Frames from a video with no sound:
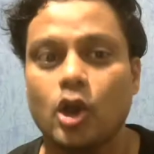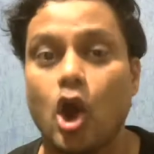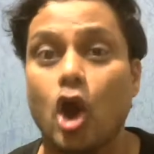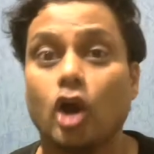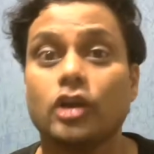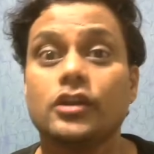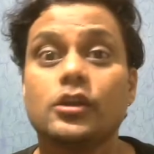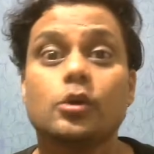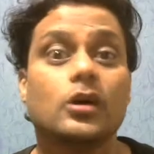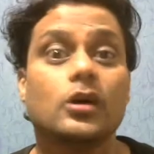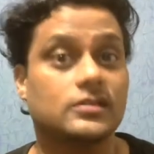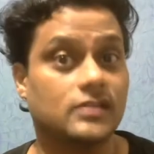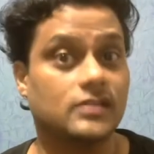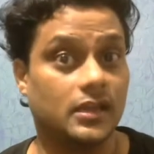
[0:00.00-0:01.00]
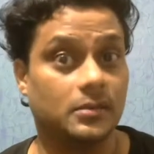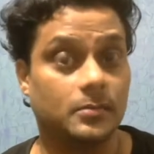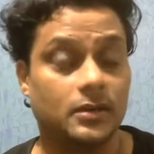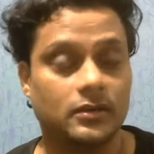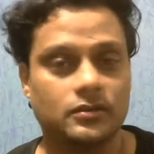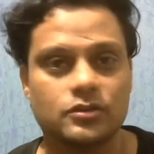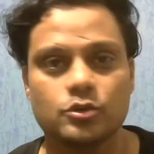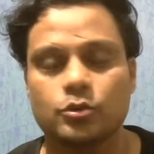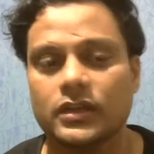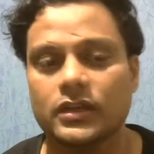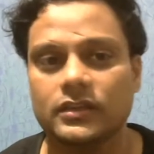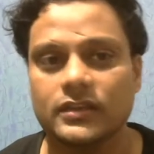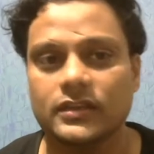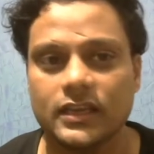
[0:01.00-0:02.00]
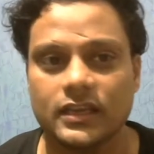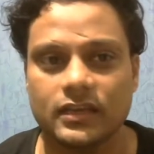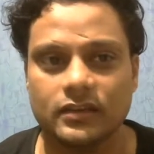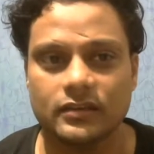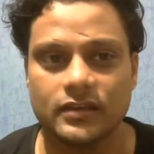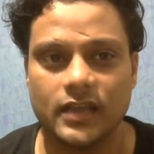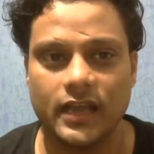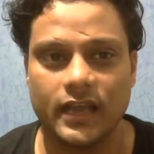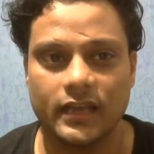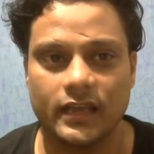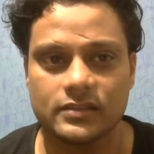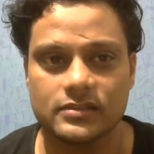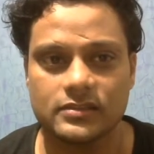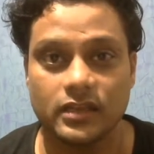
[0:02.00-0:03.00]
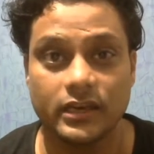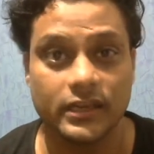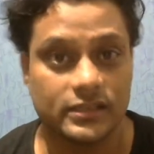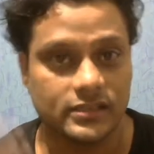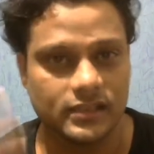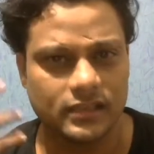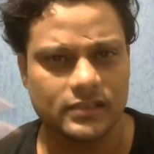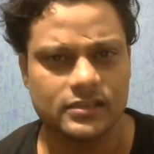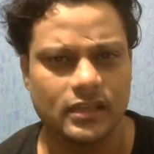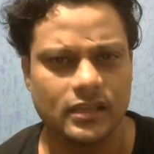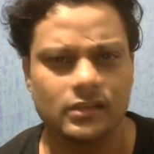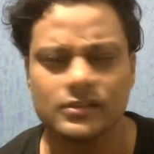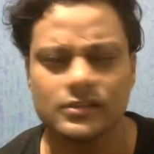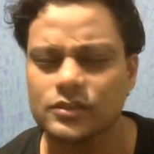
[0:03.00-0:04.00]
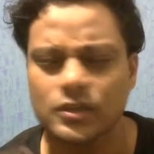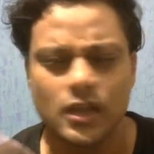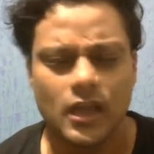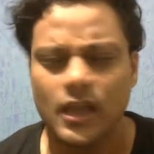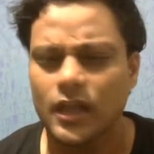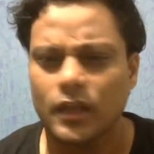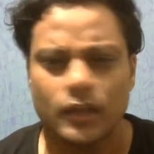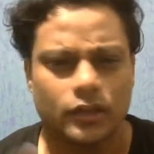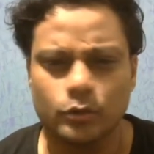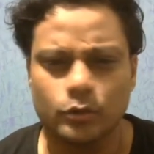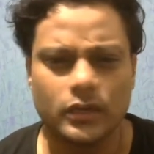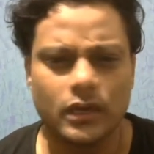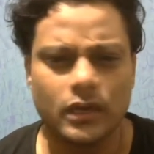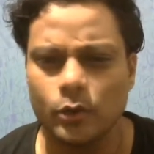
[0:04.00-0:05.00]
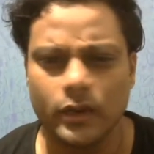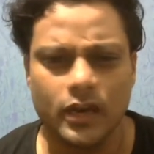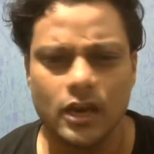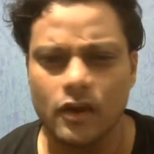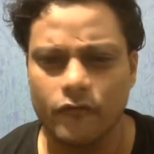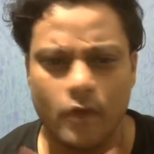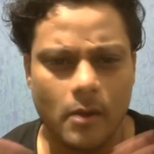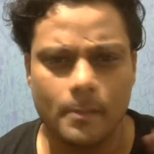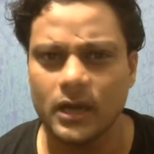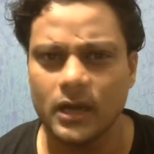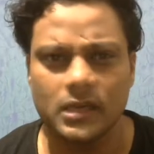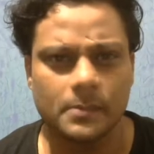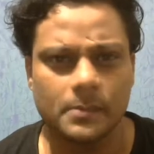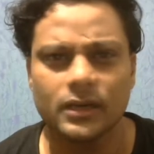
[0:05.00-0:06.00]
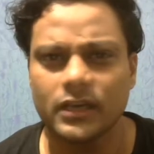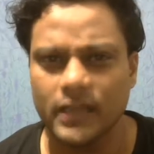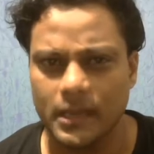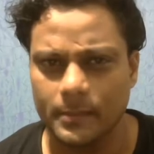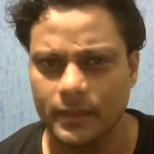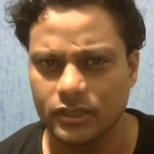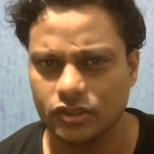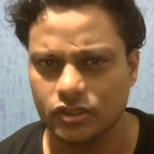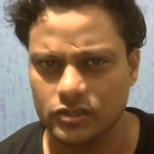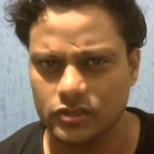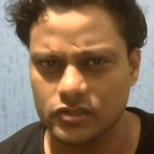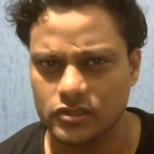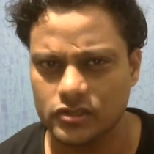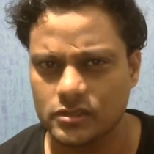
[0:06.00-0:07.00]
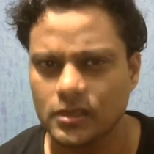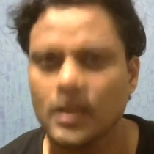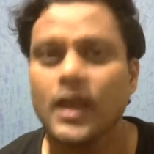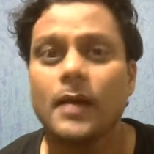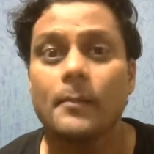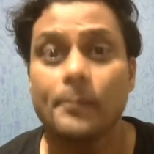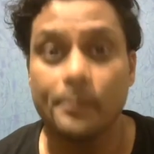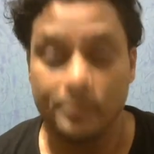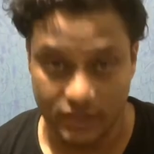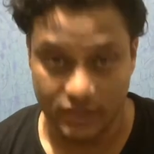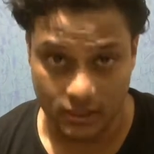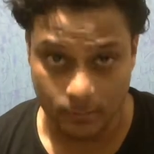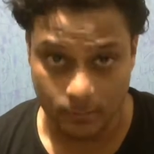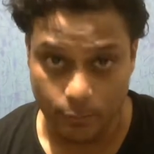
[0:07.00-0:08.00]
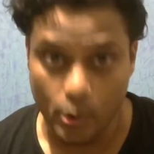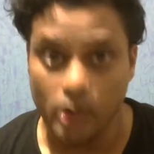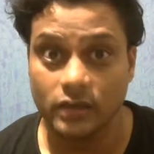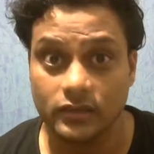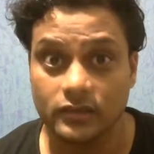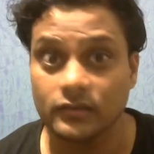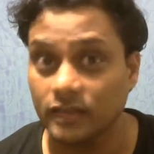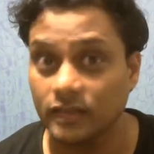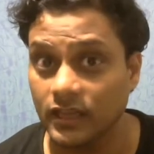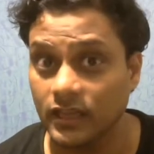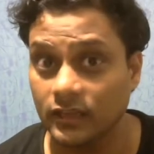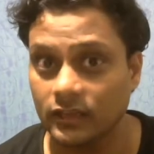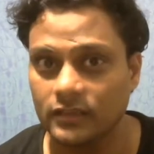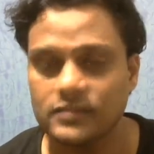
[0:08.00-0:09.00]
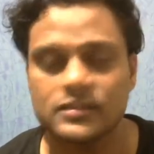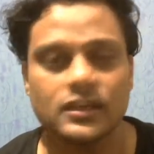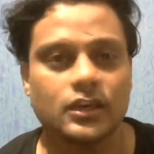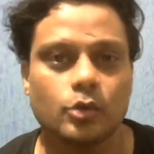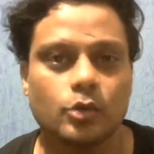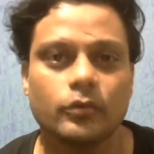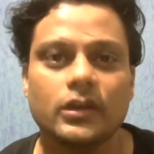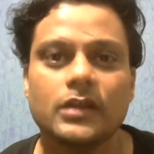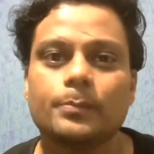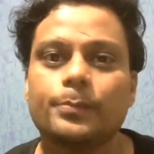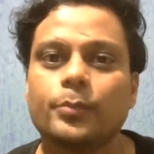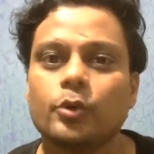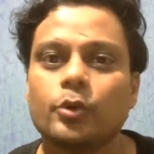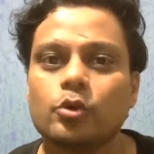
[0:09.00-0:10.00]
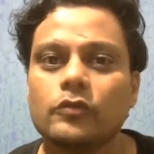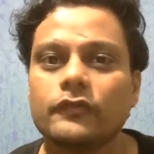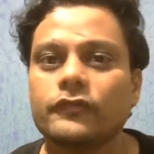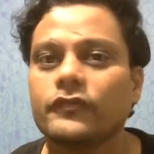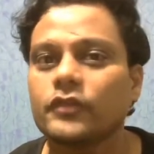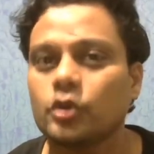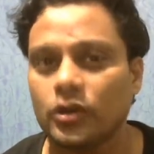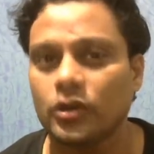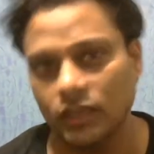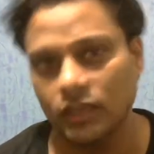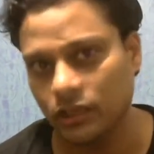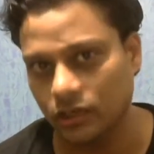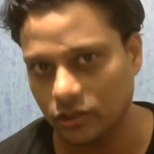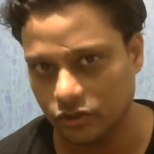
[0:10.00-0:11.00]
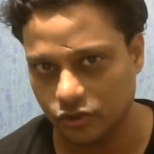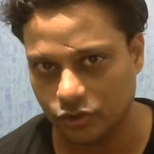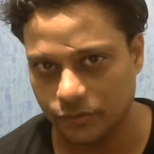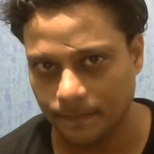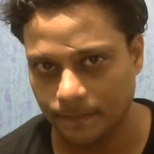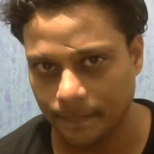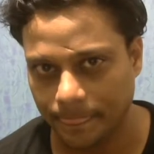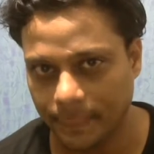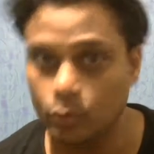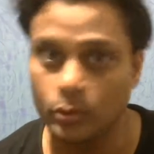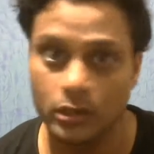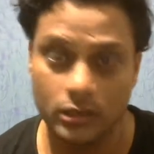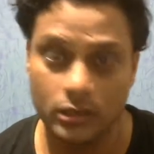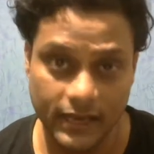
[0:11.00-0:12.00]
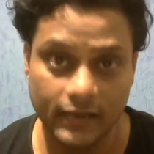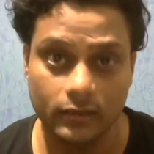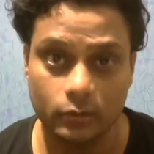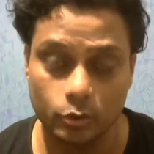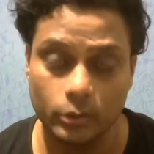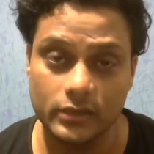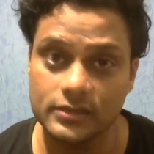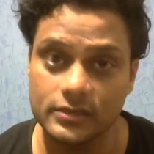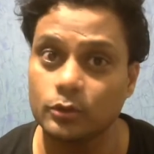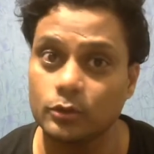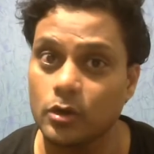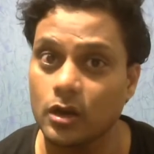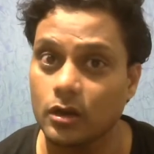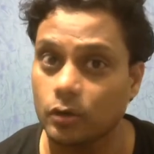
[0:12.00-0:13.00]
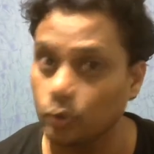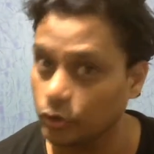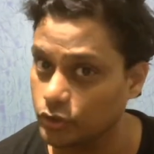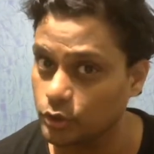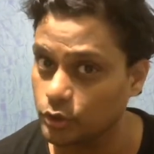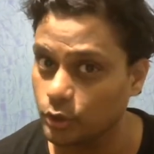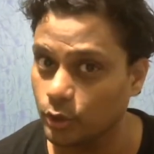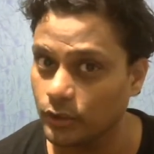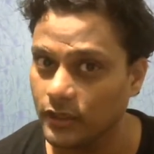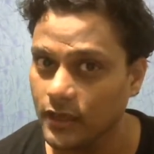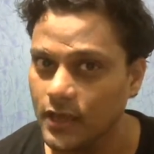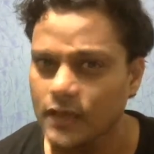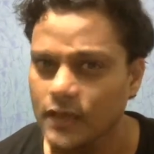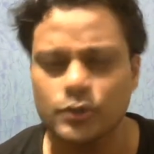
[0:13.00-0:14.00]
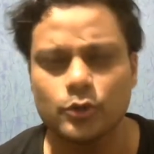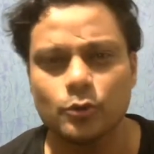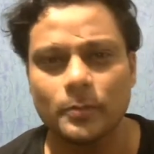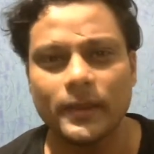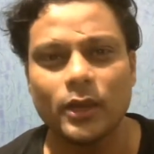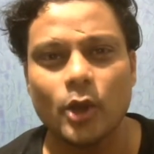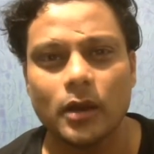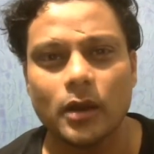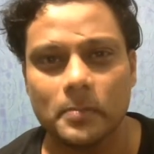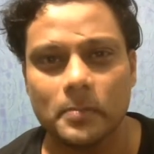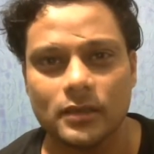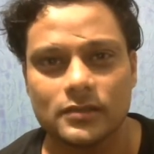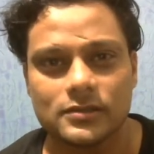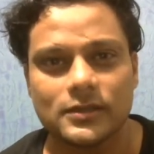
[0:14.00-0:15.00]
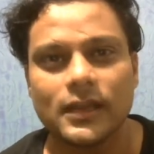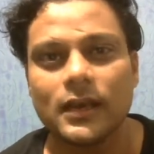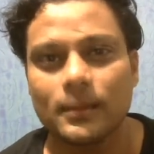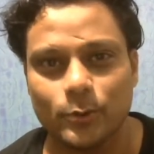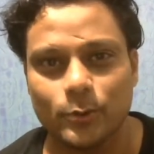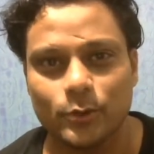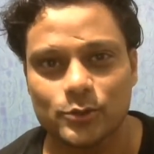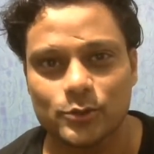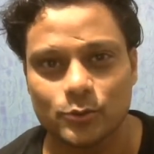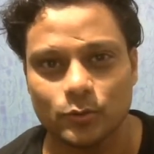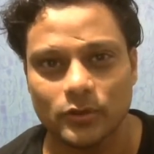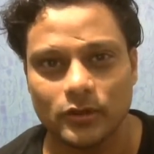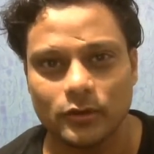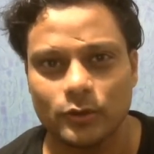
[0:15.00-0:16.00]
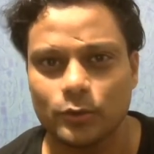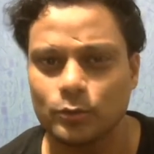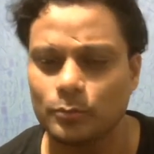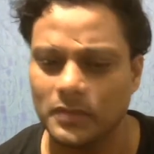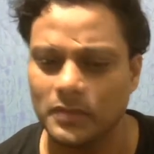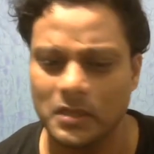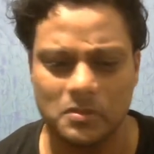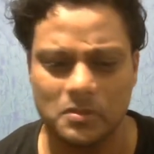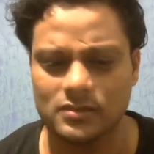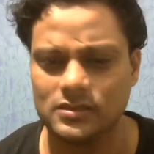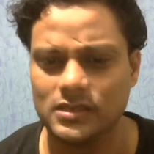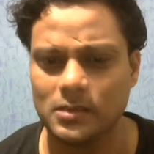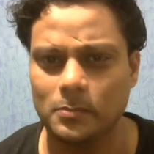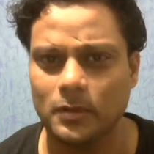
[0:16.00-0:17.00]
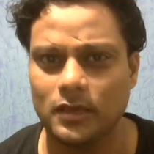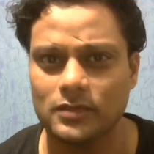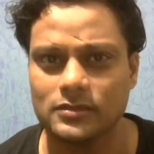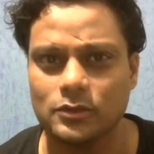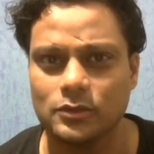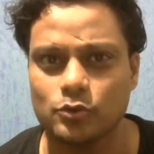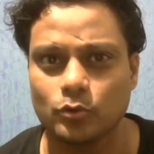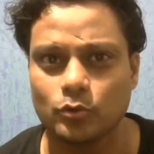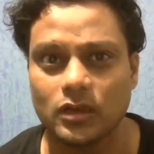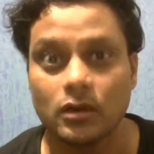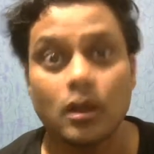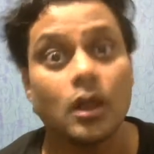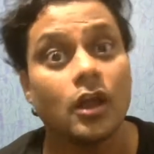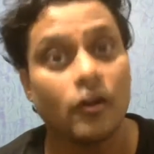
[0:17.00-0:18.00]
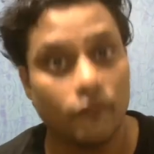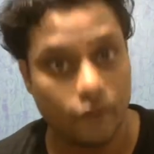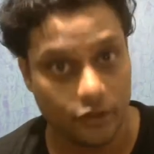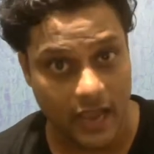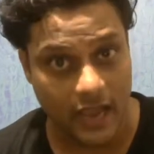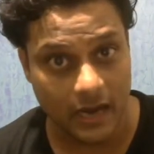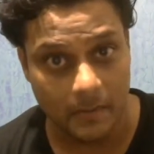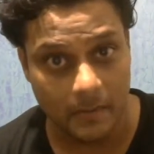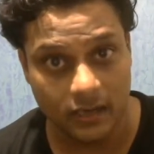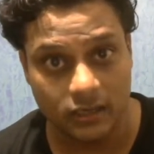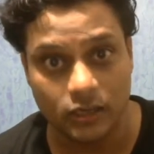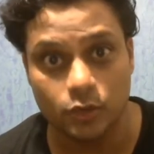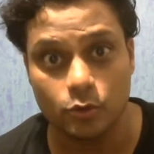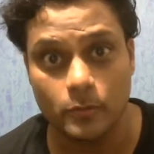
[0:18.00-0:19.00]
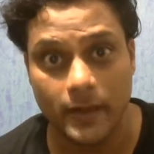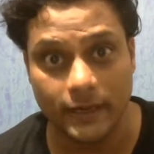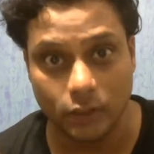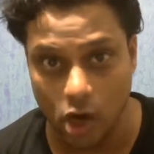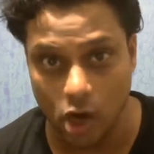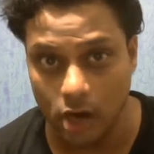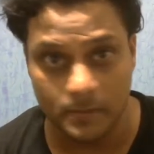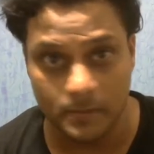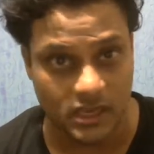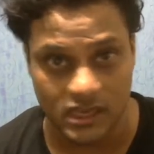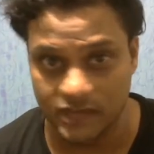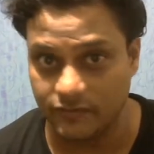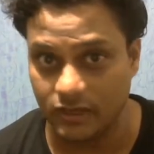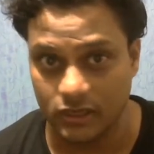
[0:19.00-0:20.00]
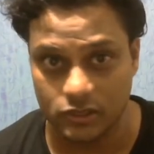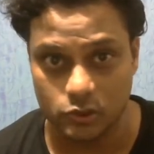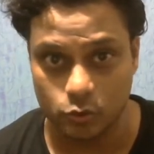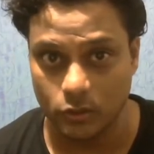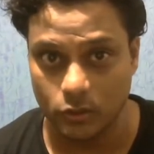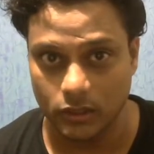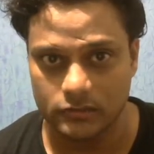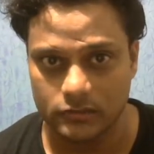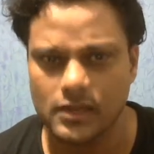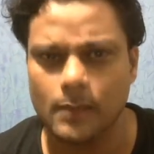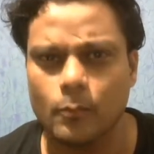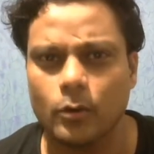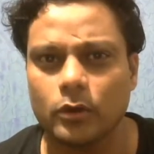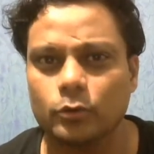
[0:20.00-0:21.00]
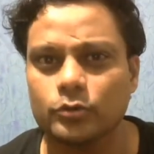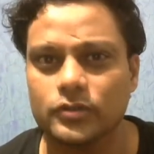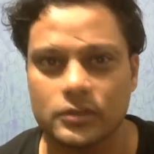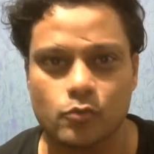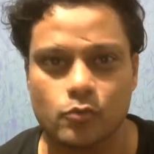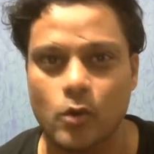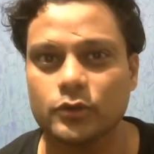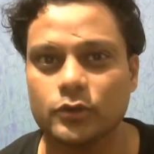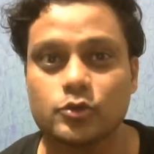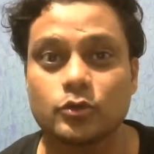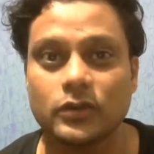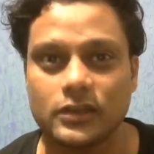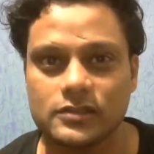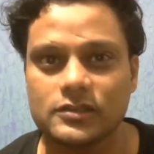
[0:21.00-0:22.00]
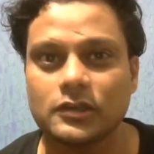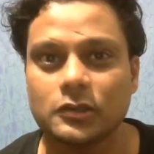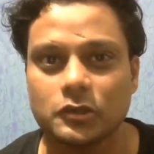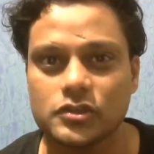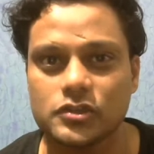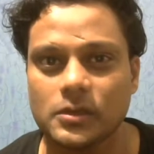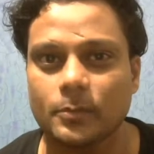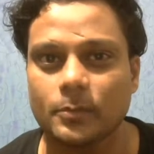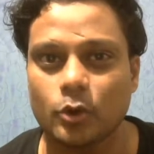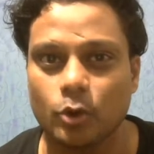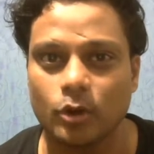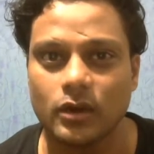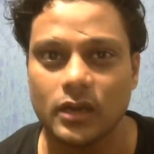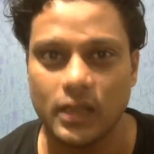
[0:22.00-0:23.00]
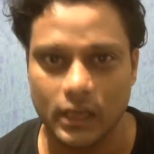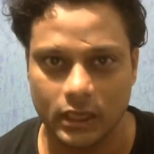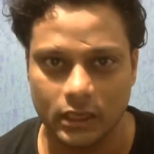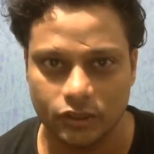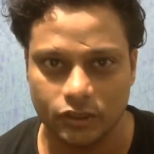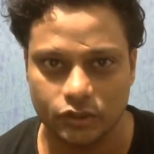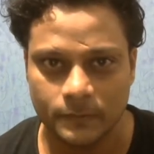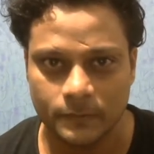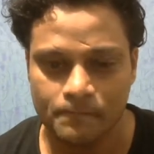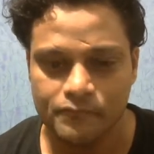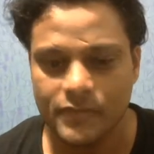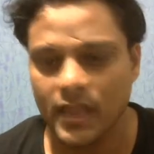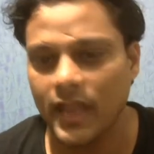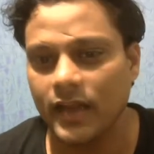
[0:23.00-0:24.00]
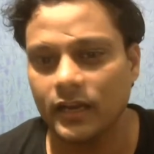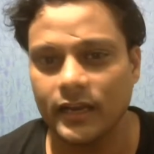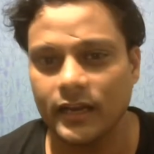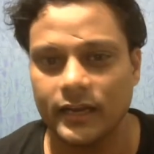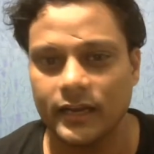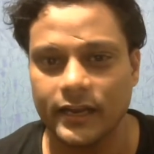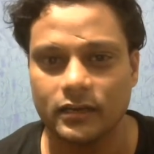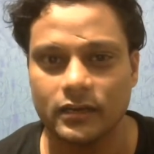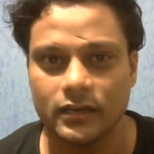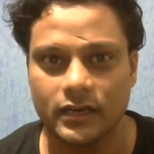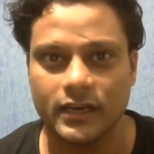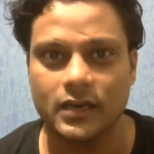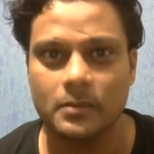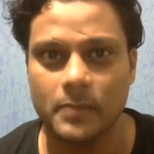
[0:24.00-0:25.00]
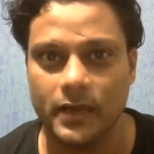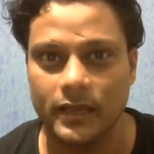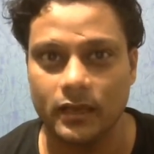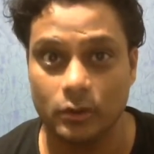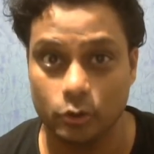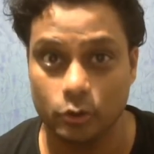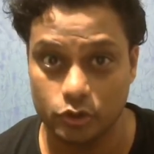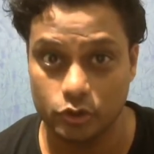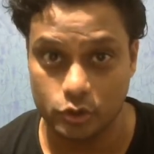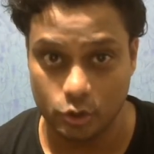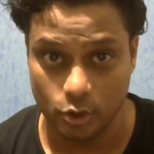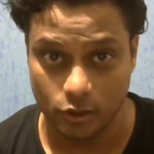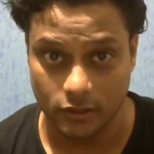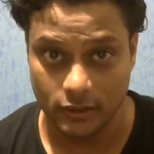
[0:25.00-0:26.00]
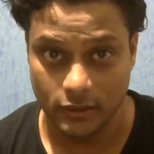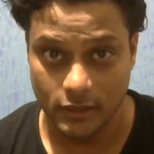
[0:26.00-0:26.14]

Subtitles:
audio assignment. You can take it as listening skills. You can look at it from multiple dimensions. The important thing is that you will improve your English. You will get to listen to a good story. So you may not be a state board student. You may be a CBSE student. For that matter, you might not be even a student. Someone who just wants to listen to some good English and get entertained by a good story.